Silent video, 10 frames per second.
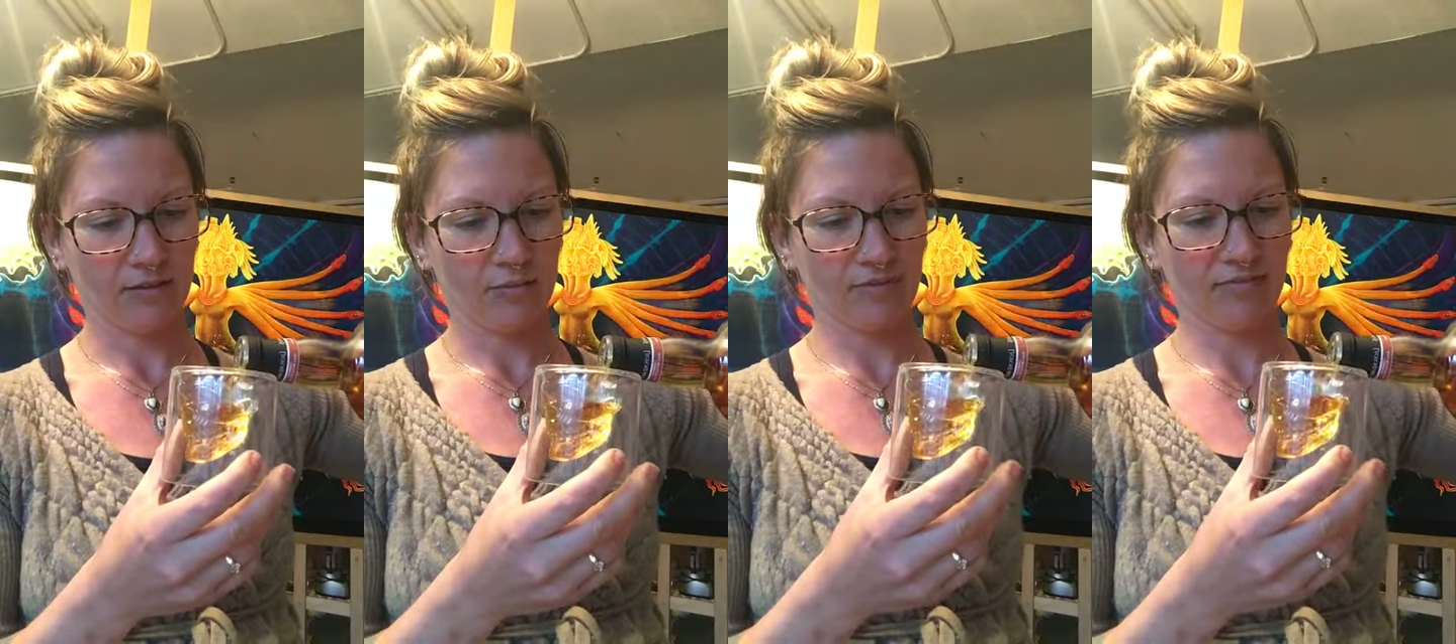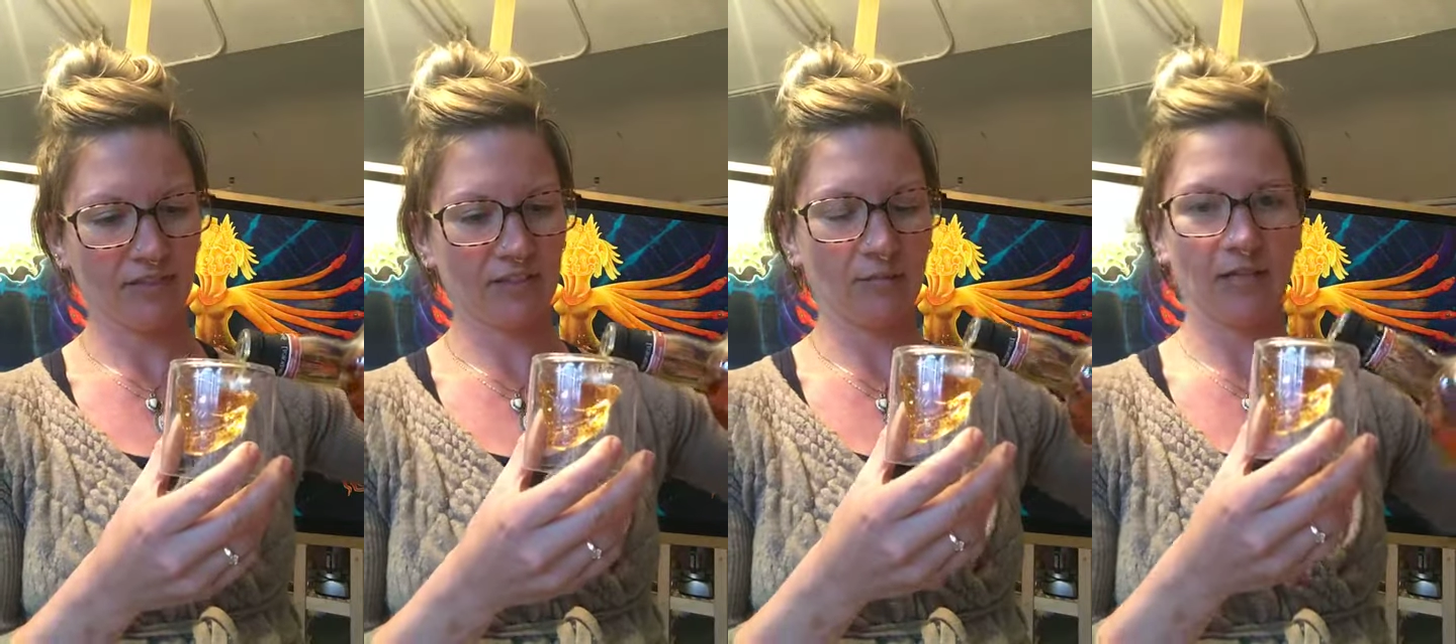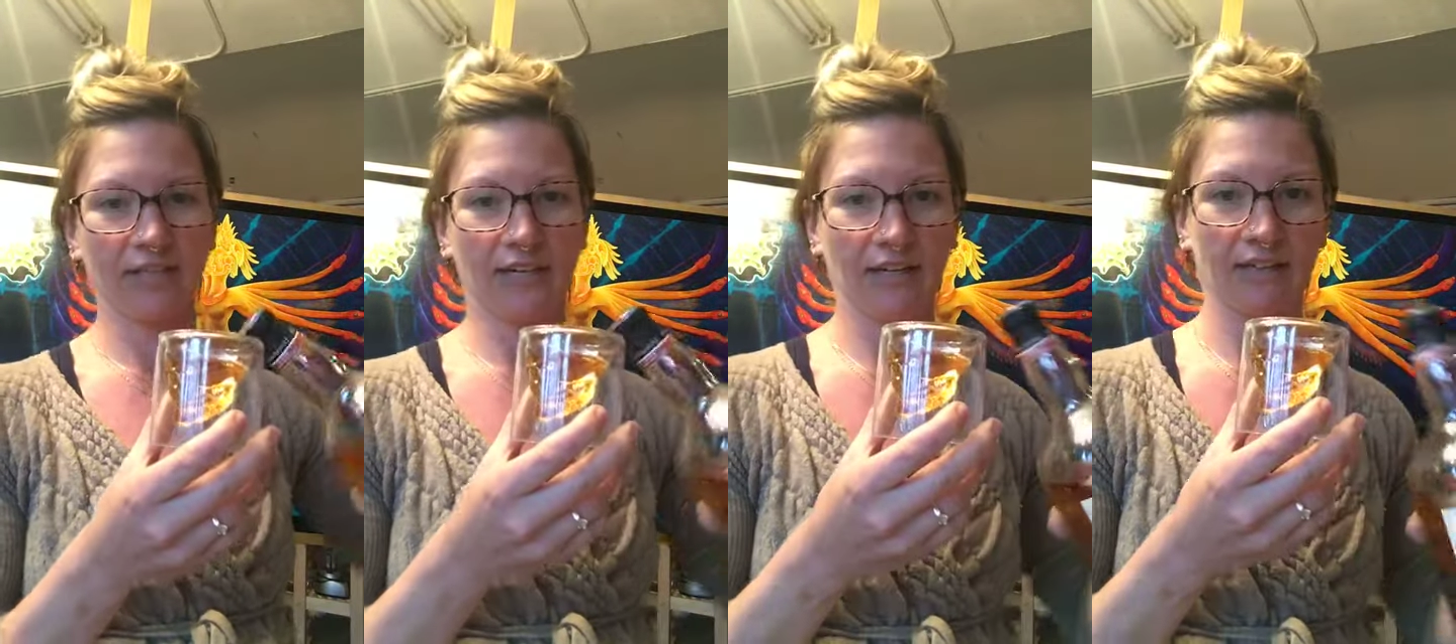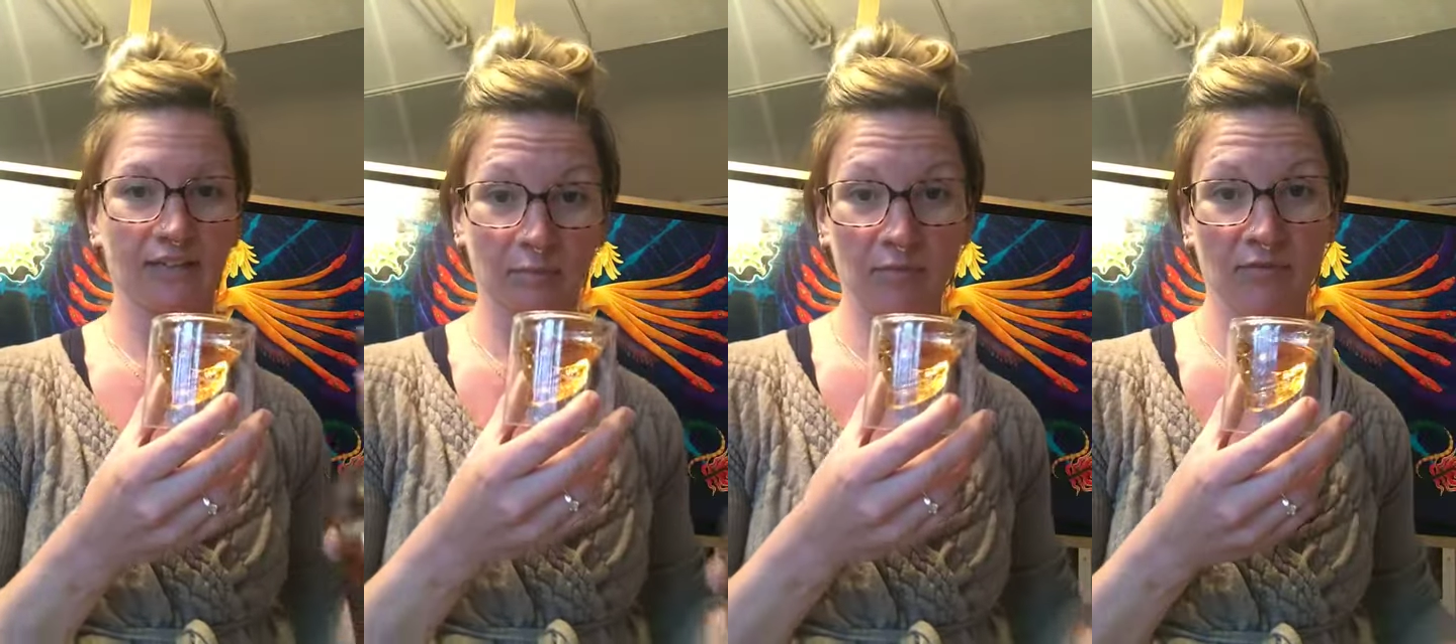But first I'm going to take a
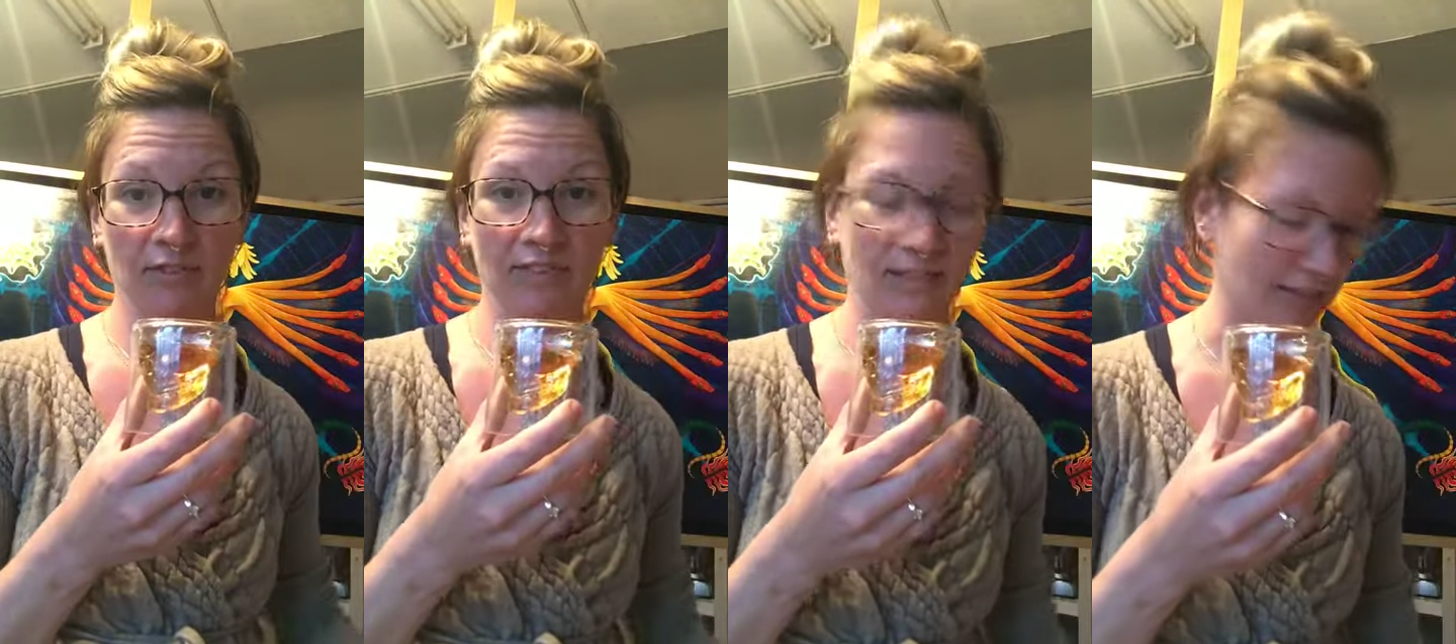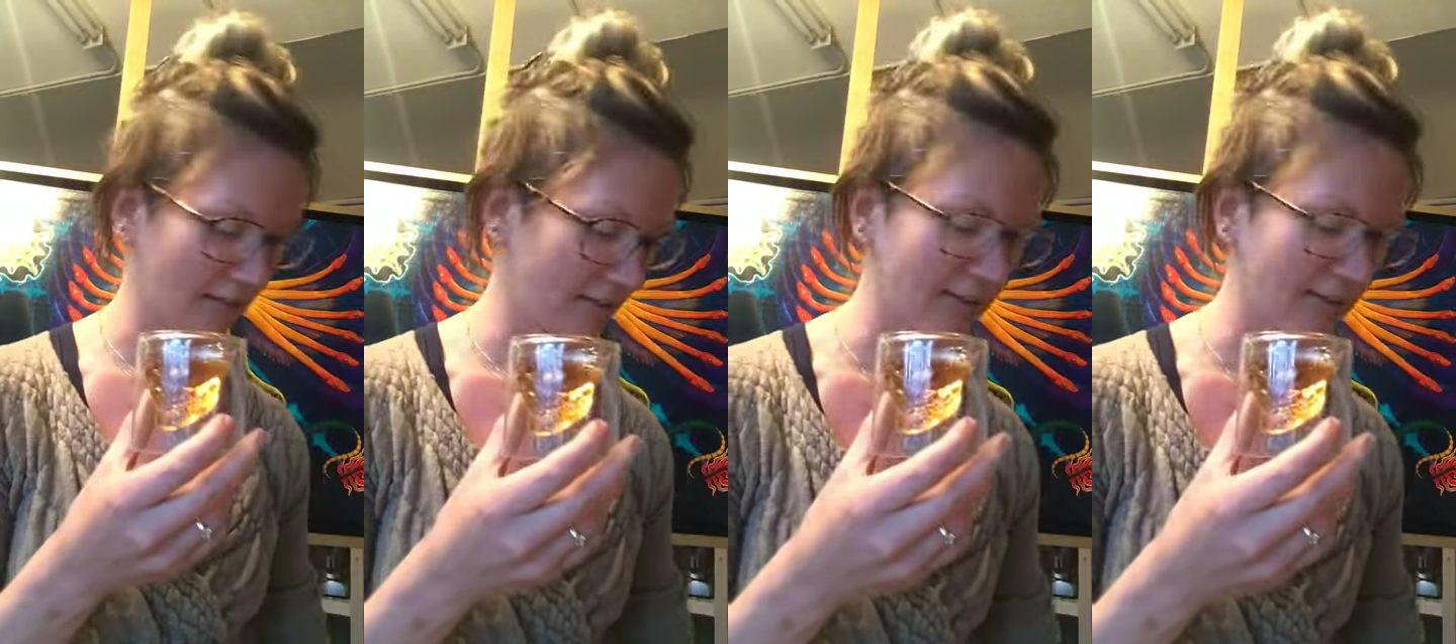sip of whiskey,